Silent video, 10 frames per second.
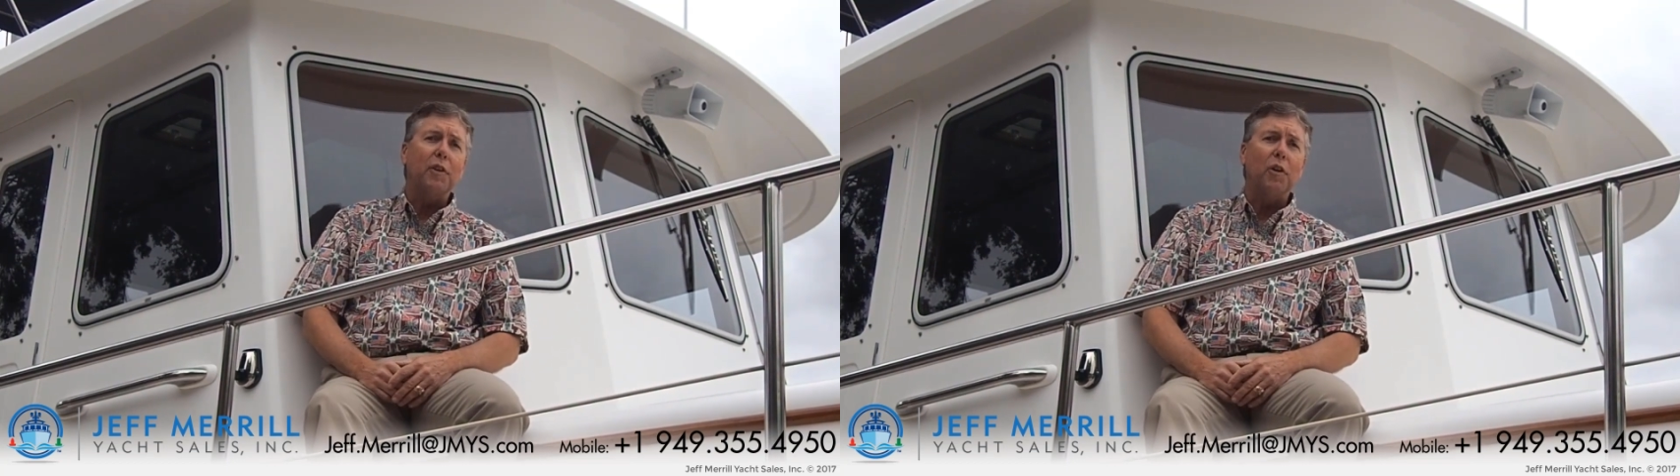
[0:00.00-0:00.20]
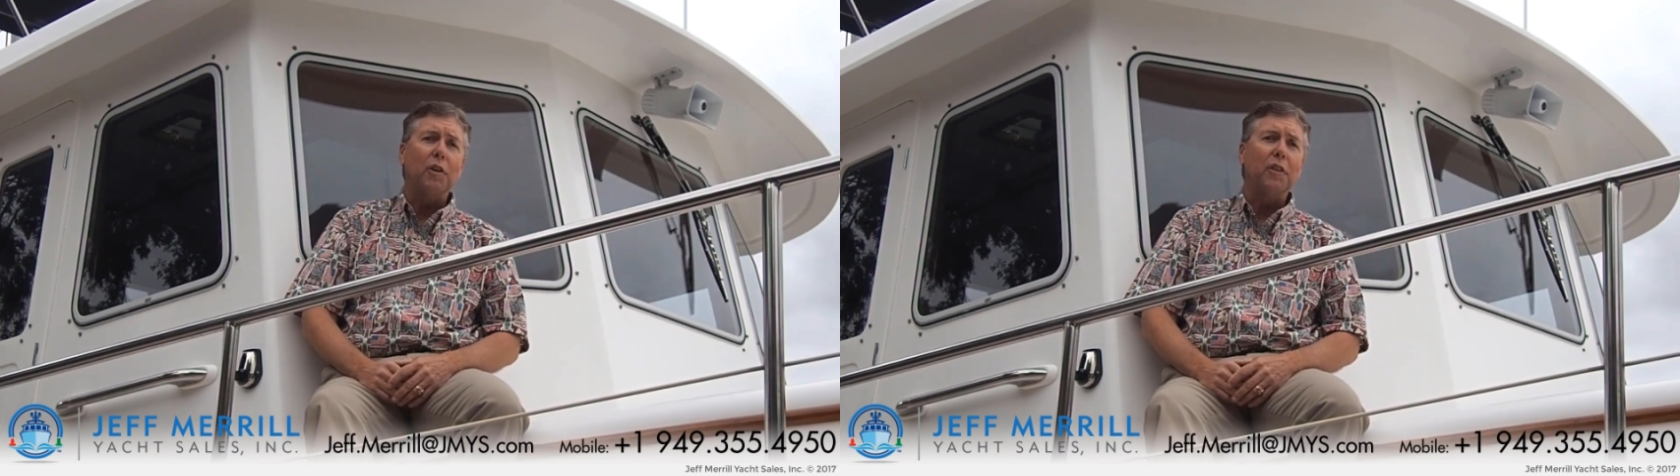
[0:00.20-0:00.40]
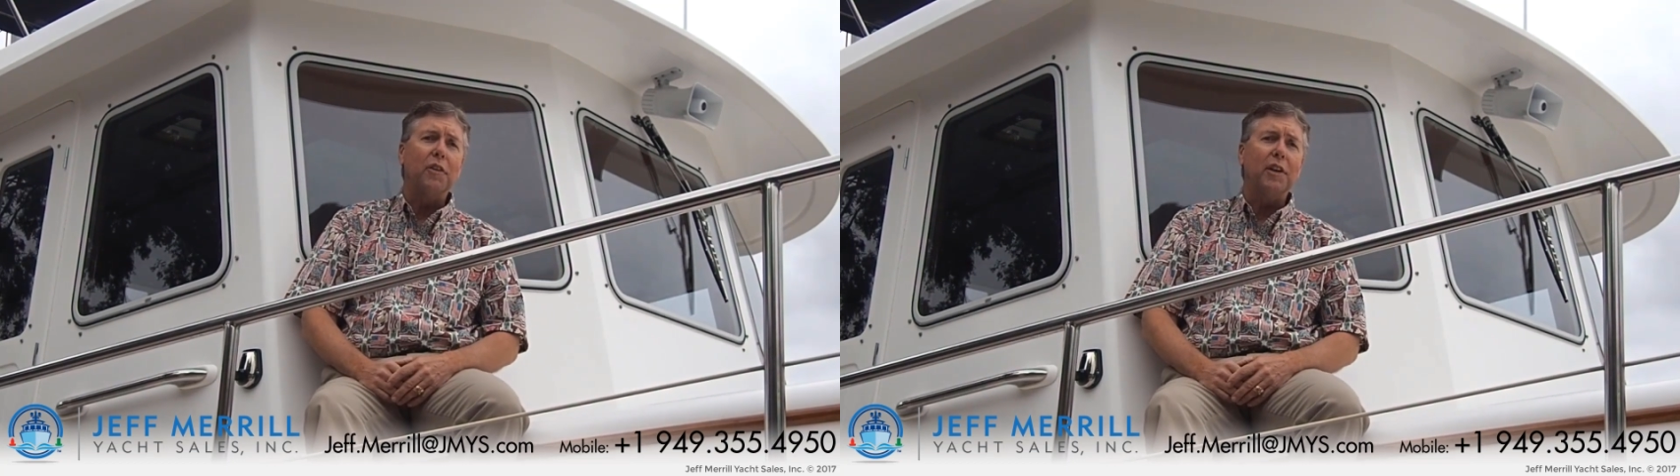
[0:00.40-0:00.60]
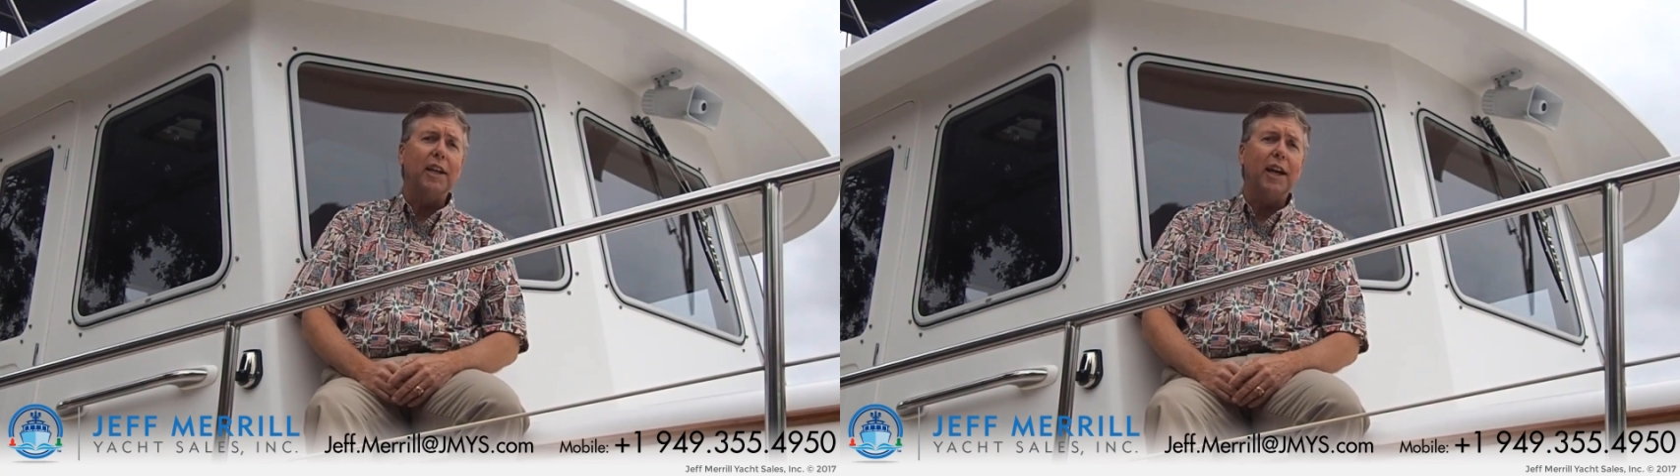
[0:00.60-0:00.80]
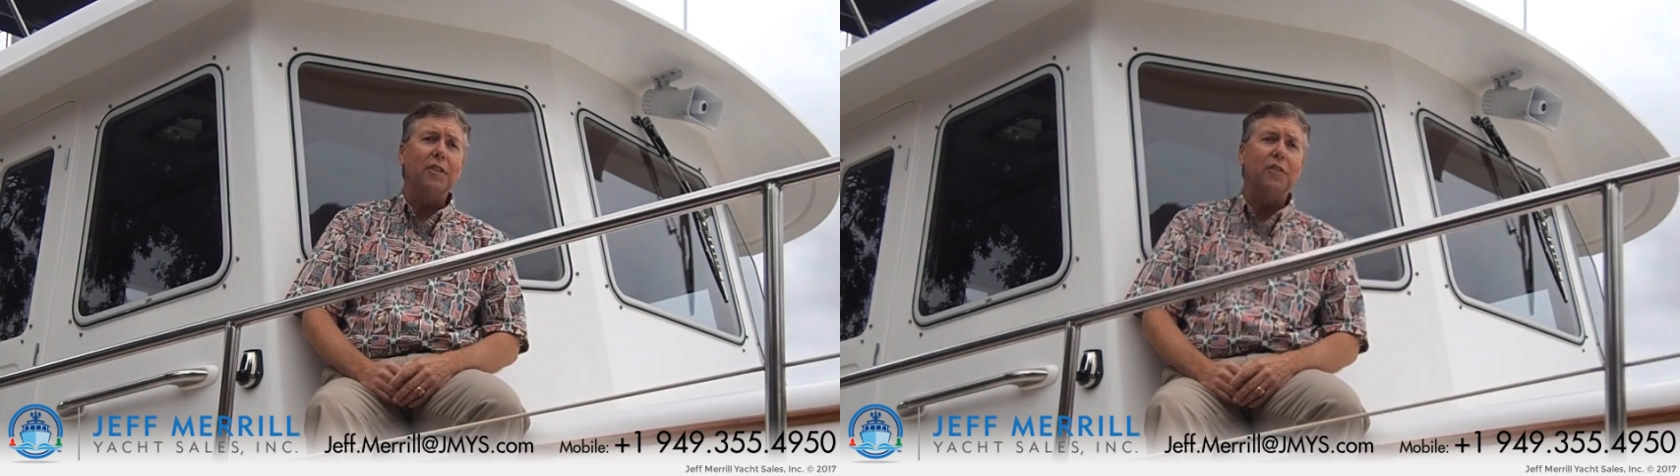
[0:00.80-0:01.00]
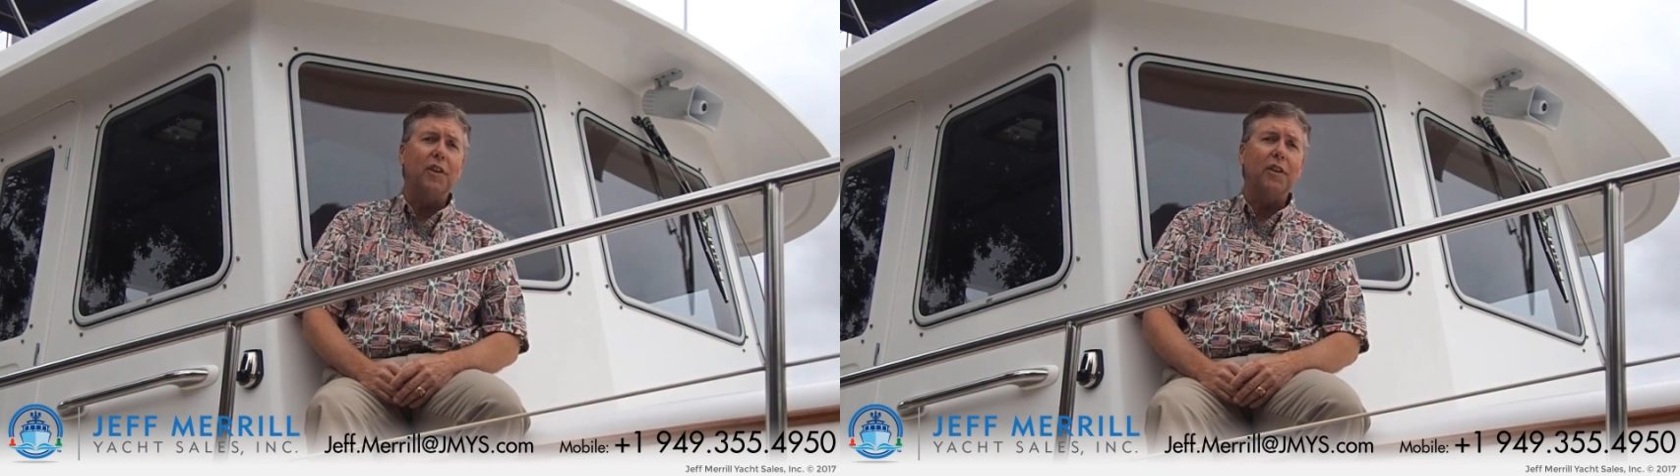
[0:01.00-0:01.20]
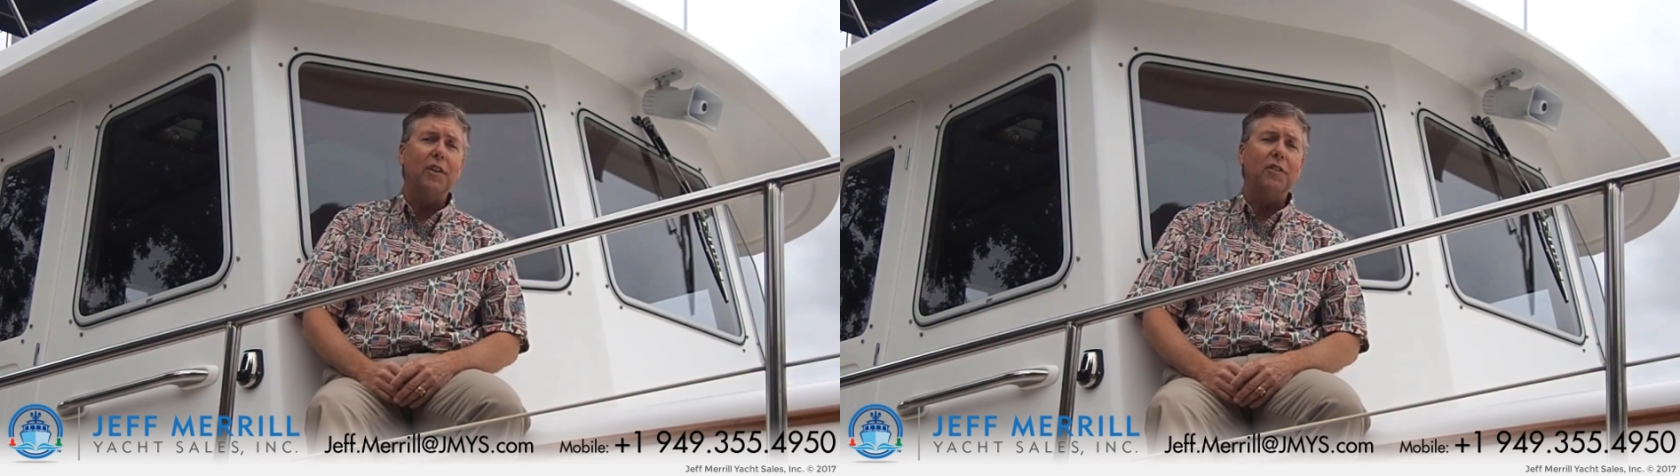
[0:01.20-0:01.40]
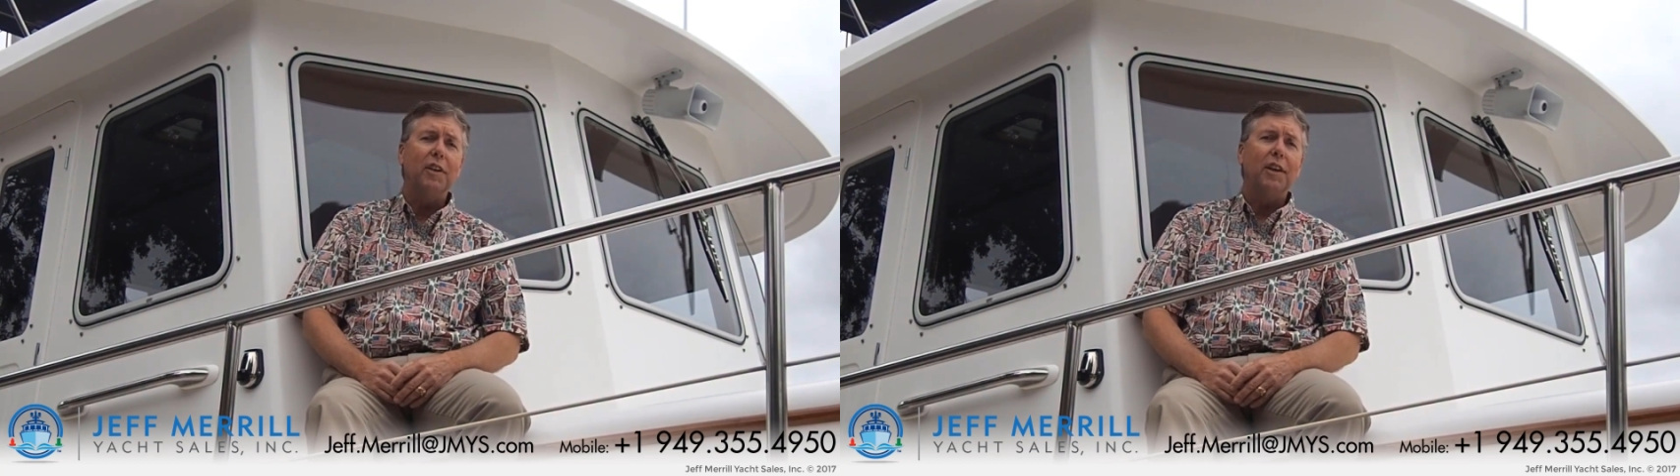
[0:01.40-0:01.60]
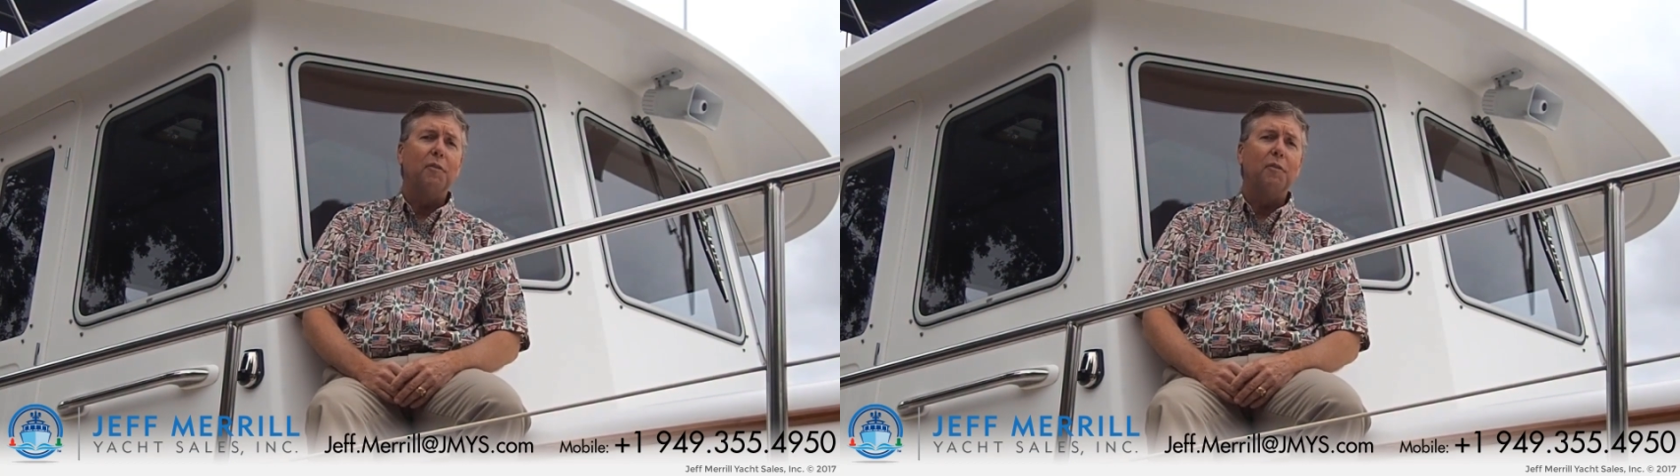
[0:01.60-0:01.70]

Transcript: the Krogen thirty-nine series